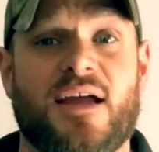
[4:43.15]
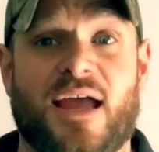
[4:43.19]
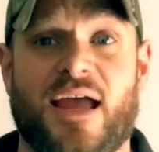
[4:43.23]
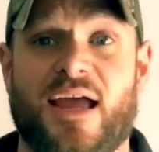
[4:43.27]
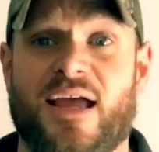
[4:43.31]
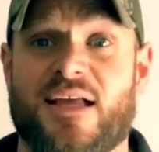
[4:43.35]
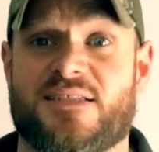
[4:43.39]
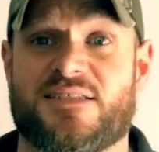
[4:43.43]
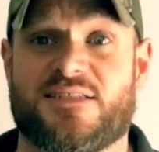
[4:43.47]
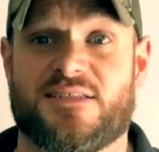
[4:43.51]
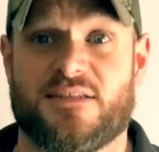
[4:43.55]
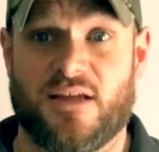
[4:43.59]

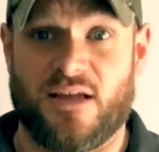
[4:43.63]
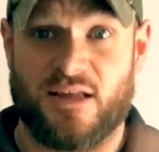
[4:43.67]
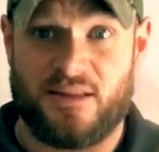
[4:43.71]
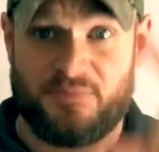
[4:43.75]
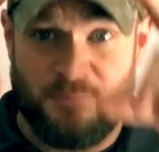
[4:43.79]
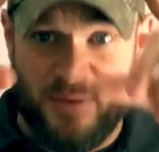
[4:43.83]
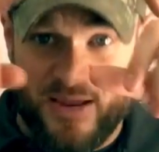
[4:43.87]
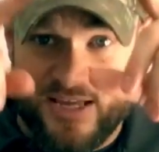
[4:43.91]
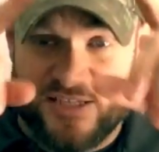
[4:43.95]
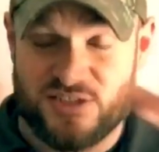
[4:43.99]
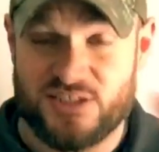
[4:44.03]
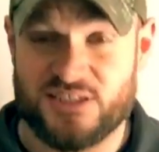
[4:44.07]
It's
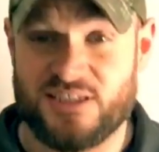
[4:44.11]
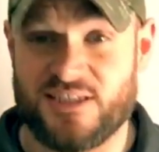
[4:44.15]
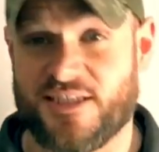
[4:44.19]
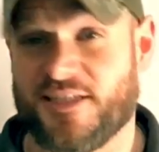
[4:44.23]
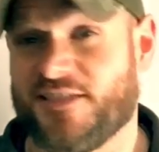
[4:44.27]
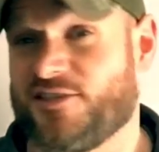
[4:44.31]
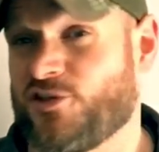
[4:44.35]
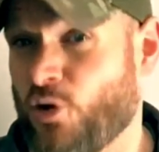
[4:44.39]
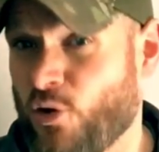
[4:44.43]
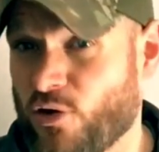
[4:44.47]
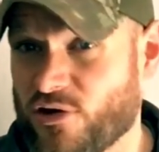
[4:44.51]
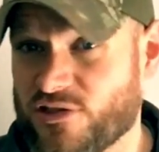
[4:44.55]
basically
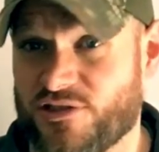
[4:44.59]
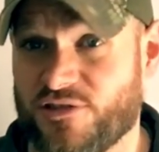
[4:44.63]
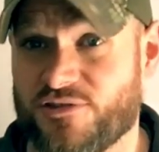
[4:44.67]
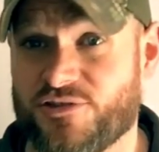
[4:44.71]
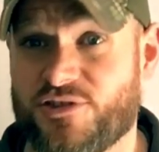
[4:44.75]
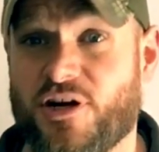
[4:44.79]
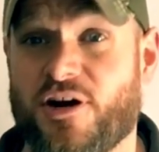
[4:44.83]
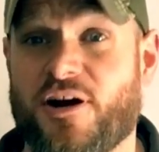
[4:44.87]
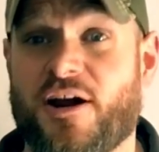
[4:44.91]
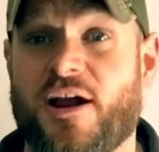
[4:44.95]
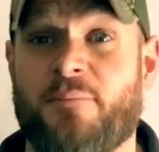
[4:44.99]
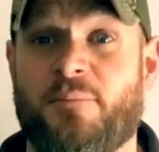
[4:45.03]
the torso
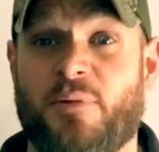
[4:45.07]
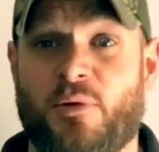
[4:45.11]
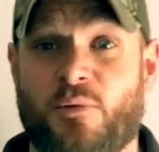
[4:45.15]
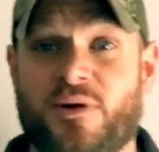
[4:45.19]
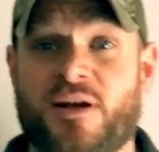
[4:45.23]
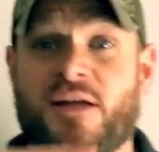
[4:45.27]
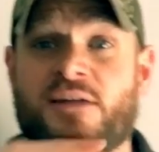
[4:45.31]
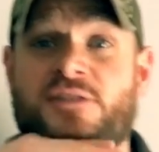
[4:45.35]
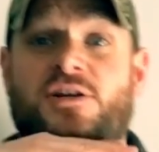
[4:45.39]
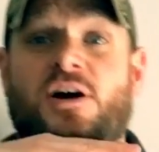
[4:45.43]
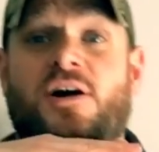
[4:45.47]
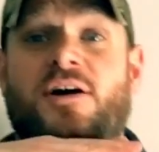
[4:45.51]
target, but
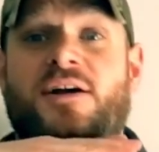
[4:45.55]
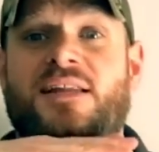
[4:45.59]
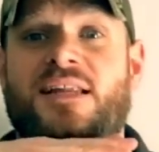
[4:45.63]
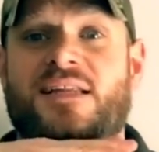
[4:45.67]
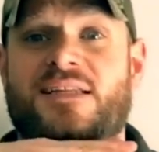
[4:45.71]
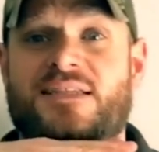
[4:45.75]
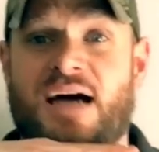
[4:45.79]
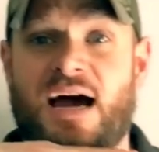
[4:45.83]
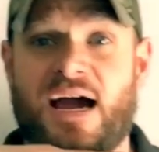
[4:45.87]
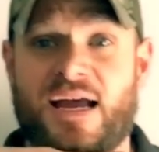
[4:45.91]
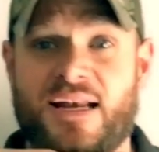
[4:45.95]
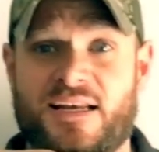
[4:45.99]
we're not talking
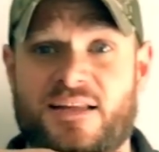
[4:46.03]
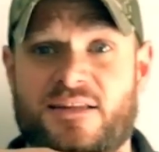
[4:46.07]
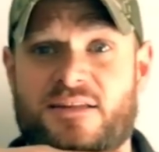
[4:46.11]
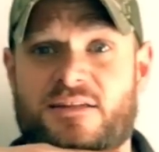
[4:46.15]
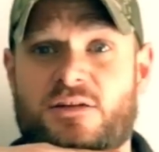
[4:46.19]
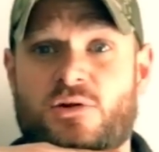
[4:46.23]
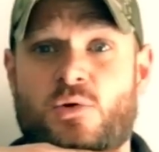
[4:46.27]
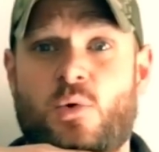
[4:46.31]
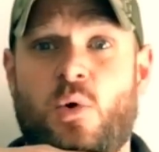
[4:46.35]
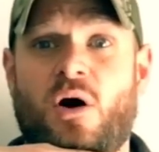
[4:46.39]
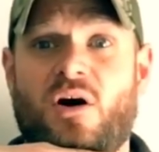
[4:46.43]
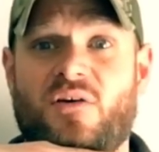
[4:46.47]
the tiny
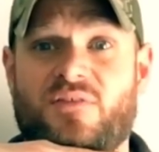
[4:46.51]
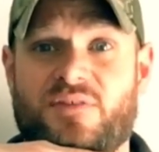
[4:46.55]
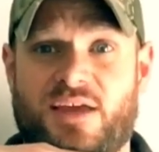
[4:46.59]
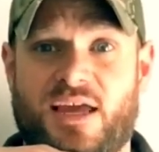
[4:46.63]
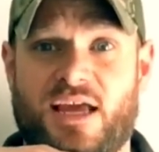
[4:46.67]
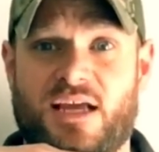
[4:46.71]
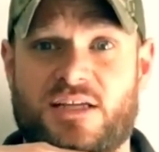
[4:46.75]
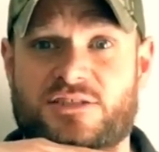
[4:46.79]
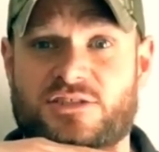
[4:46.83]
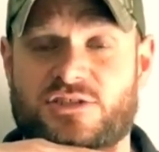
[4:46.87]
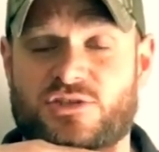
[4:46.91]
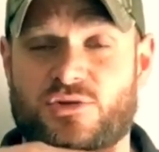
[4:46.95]
little
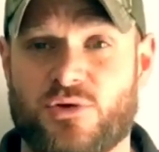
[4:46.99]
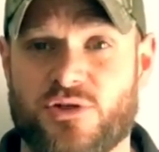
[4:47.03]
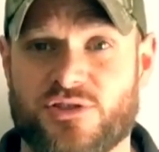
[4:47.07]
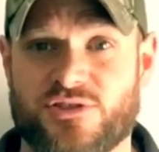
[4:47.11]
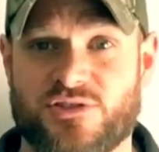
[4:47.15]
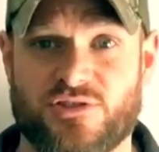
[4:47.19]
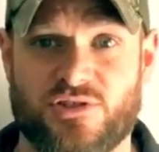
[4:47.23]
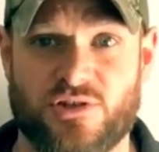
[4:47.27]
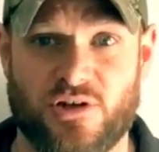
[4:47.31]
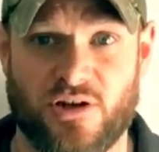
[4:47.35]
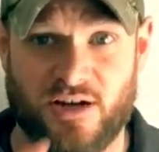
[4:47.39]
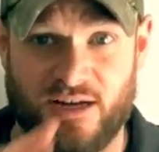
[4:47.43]
qualification
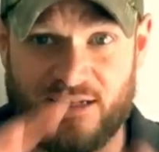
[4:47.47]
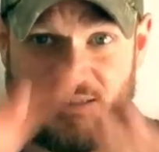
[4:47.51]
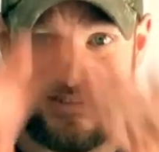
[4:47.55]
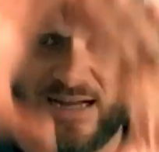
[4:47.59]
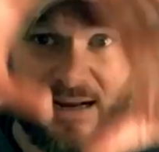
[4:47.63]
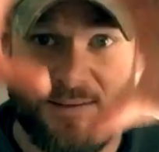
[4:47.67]
torso targets.